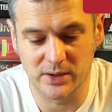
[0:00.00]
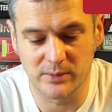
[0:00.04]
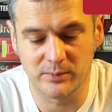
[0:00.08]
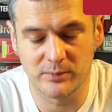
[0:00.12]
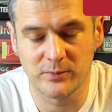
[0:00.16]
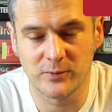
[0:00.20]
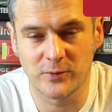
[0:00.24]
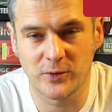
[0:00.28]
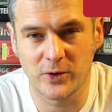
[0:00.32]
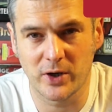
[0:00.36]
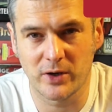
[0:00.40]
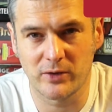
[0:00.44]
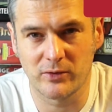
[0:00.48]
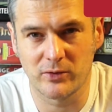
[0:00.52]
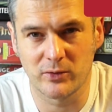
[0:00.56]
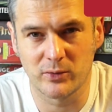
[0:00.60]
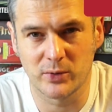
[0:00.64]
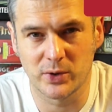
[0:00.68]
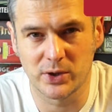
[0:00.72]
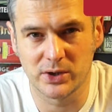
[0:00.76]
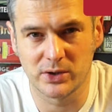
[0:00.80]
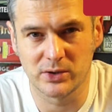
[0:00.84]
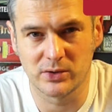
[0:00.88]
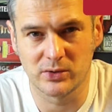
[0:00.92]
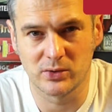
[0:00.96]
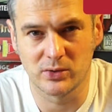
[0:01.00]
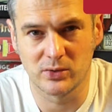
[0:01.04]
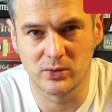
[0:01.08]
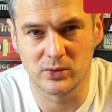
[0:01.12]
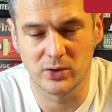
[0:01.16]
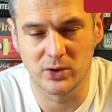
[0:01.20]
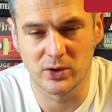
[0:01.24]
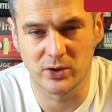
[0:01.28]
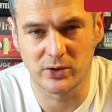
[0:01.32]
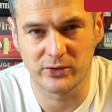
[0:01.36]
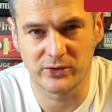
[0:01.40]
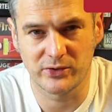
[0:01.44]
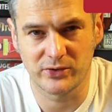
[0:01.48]
For everyone
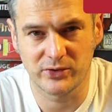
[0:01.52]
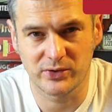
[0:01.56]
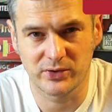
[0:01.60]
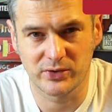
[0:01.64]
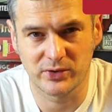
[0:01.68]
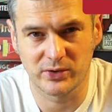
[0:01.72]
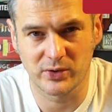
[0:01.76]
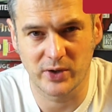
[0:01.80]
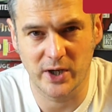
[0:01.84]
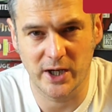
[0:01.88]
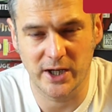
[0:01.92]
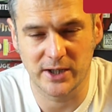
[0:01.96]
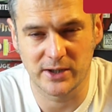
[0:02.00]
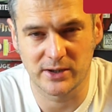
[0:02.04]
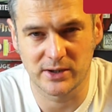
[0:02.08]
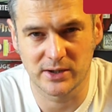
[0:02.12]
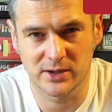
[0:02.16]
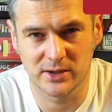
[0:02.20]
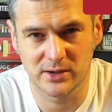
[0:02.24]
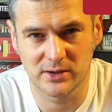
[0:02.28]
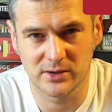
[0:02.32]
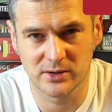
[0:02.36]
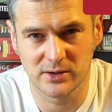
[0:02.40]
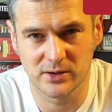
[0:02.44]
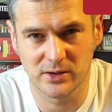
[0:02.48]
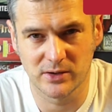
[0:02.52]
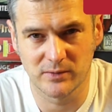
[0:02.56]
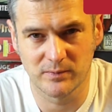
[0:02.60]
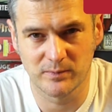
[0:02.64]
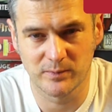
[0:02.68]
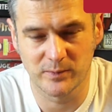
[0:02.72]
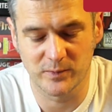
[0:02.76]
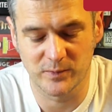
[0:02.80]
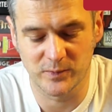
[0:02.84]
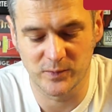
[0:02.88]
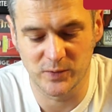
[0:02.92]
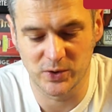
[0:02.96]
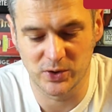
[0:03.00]
who looks to add
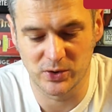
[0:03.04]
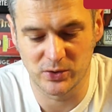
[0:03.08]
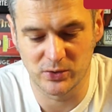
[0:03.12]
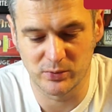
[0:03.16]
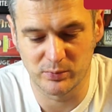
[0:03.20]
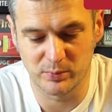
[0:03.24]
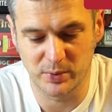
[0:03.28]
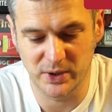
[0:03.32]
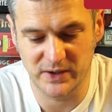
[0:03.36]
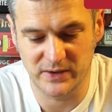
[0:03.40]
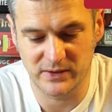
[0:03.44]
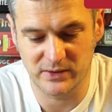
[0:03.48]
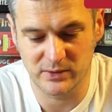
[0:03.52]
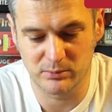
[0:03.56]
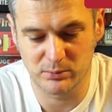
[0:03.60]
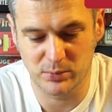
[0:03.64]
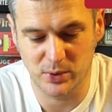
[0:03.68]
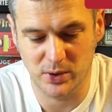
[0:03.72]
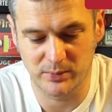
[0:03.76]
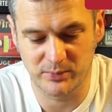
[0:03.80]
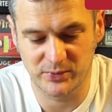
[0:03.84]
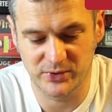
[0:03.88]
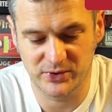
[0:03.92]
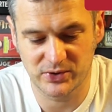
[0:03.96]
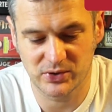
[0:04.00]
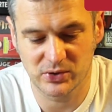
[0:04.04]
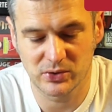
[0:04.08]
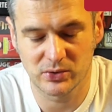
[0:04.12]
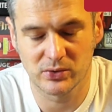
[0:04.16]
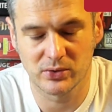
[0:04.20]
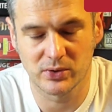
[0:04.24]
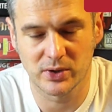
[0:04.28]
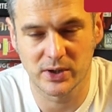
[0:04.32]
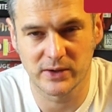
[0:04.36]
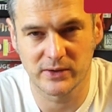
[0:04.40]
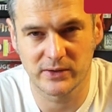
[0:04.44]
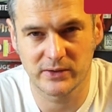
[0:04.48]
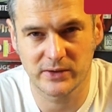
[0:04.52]
new bits and bobs
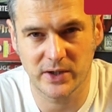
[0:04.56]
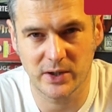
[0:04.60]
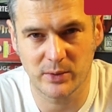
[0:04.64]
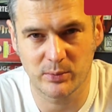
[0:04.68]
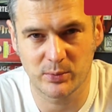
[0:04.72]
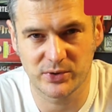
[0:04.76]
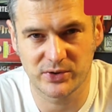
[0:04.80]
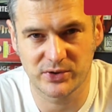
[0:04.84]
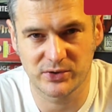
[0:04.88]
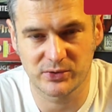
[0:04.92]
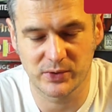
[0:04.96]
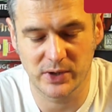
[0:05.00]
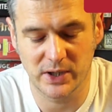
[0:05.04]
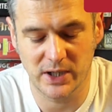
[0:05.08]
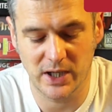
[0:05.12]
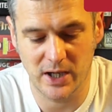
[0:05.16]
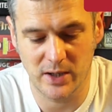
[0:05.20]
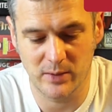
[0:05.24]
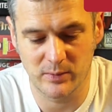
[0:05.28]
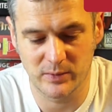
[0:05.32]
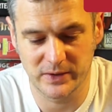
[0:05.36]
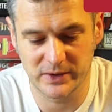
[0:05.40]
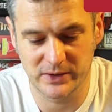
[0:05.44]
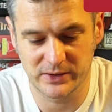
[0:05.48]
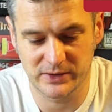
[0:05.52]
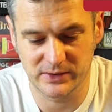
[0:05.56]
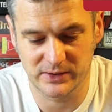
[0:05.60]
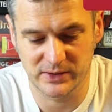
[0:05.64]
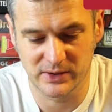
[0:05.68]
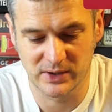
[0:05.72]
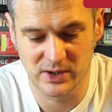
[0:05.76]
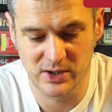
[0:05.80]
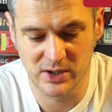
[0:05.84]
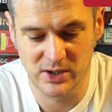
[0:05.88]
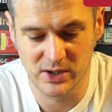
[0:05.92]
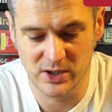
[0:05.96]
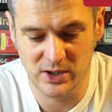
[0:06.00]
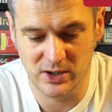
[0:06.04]
to his Tapestry game, this
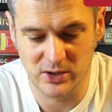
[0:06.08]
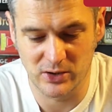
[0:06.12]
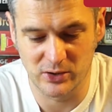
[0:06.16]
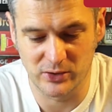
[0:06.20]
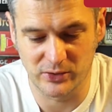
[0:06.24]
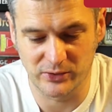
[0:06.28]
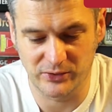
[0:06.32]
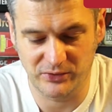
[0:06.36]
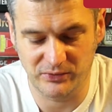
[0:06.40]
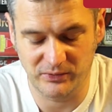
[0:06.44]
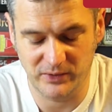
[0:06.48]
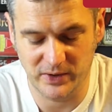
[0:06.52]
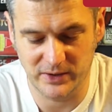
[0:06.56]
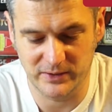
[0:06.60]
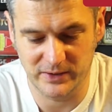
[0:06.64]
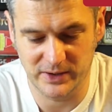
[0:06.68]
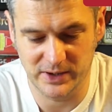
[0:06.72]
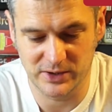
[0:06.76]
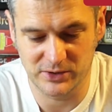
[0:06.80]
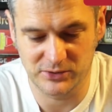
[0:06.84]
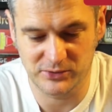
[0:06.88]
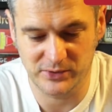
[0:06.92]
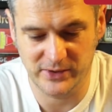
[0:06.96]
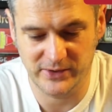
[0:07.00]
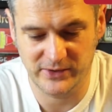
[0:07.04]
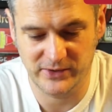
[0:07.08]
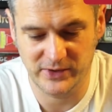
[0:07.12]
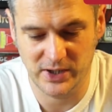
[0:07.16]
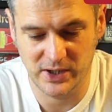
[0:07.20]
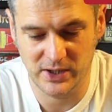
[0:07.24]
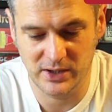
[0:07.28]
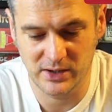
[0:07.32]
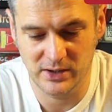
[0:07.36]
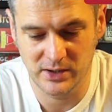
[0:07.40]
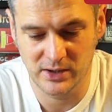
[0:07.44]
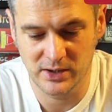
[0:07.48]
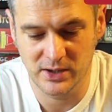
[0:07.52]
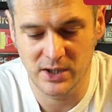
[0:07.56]
looks very interesting.
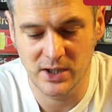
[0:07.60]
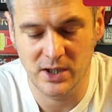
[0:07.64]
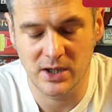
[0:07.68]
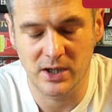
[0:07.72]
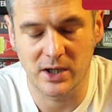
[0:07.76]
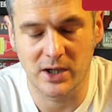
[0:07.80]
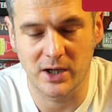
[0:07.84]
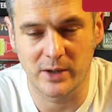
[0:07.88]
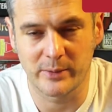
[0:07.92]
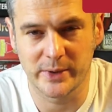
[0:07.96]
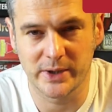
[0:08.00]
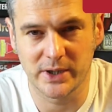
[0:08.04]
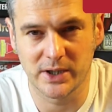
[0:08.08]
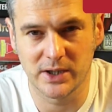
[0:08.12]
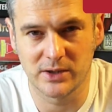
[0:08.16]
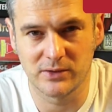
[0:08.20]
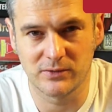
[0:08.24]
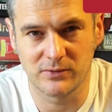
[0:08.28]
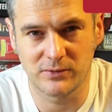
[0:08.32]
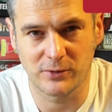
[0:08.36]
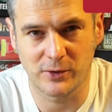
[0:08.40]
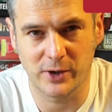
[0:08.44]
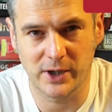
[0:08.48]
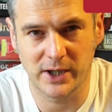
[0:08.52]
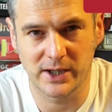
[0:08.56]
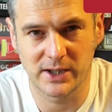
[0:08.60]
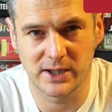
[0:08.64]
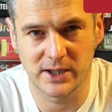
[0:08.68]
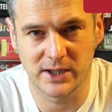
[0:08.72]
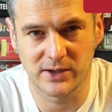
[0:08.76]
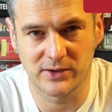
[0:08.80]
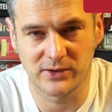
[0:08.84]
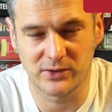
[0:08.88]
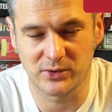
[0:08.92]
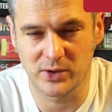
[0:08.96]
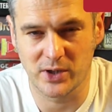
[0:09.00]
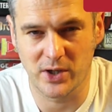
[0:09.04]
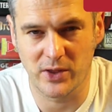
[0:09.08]
Coming in Friday,
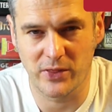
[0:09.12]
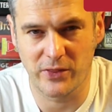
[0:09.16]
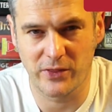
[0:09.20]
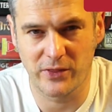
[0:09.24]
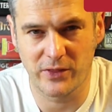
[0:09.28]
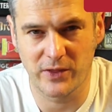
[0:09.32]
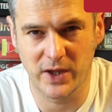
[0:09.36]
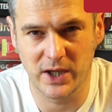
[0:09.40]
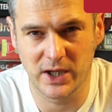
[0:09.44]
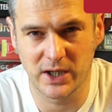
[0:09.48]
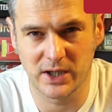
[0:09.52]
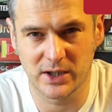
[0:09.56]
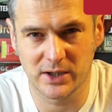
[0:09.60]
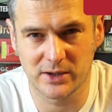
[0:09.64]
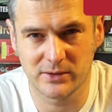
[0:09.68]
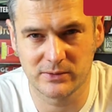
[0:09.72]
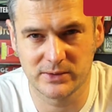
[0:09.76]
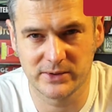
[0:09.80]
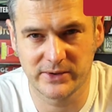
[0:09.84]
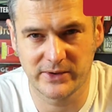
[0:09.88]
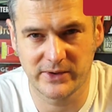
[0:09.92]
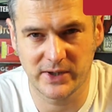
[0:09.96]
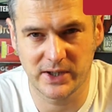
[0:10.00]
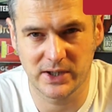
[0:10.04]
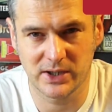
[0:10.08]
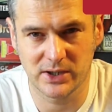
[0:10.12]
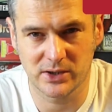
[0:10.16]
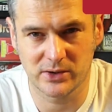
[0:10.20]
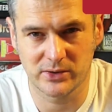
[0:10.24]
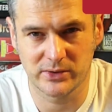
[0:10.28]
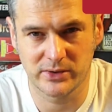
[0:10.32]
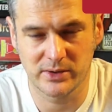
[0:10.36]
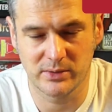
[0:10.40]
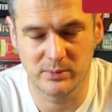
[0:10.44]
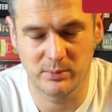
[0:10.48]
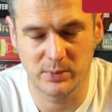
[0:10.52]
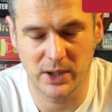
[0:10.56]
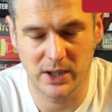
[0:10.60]
so I think I will send out
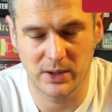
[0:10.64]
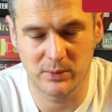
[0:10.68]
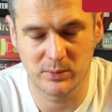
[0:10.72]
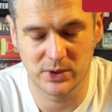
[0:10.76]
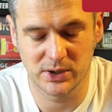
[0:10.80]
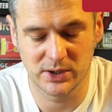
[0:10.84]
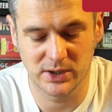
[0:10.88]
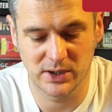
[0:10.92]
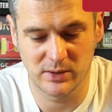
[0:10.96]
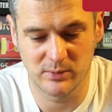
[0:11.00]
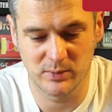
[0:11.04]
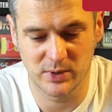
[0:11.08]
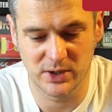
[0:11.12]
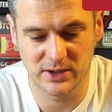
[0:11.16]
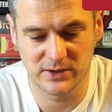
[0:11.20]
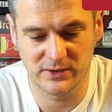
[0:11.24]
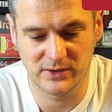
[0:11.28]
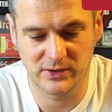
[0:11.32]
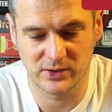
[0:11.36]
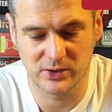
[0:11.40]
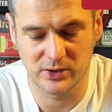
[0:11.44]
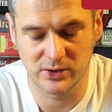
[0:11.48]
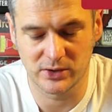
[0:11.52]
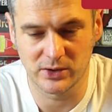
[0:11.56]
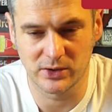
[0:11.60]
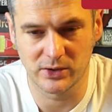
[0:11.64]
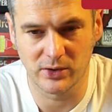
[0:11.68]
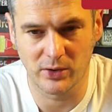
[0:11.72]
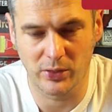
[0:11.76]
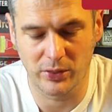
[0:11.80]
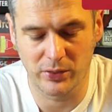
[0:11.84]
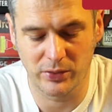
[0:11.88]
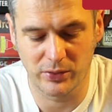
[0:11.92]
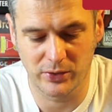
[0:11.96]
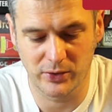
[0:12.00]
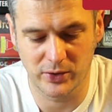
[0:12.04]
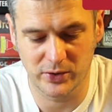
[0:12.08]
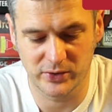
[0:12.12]
the payment emails on
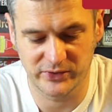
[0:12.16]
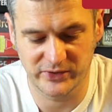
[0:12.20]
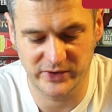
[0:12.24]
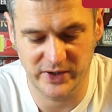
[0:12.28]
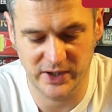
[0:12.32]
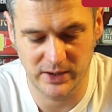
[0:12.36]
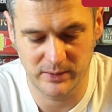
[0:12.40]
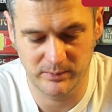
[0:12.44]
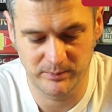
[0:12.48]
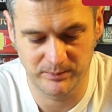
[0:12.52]
Thursday.